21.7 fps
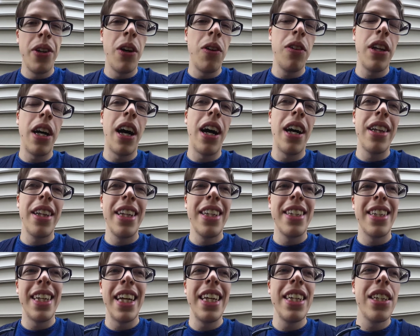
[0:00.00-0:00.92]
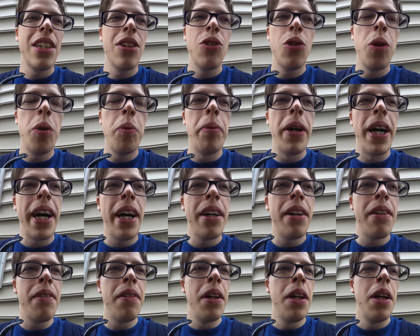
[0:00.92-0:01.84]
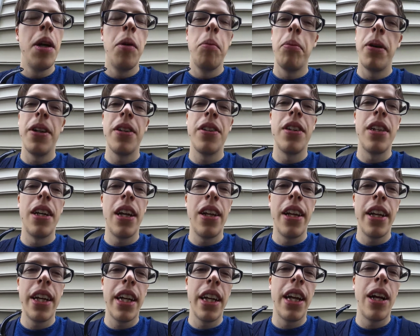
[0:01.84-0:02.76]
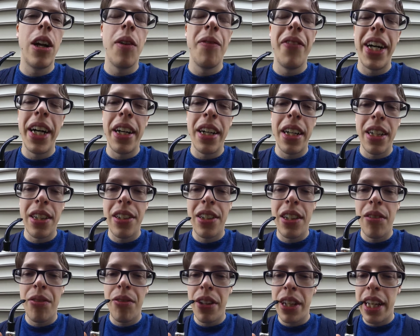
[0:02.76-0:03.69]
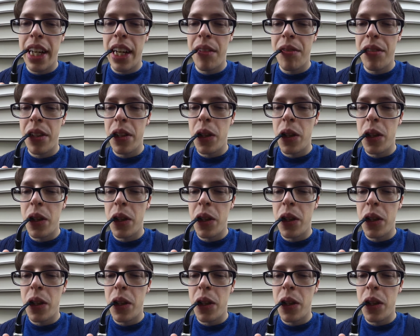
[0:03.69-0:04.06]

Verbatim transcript: on this isn't too bad, but it's not like an aromatic, it's definitely heavier.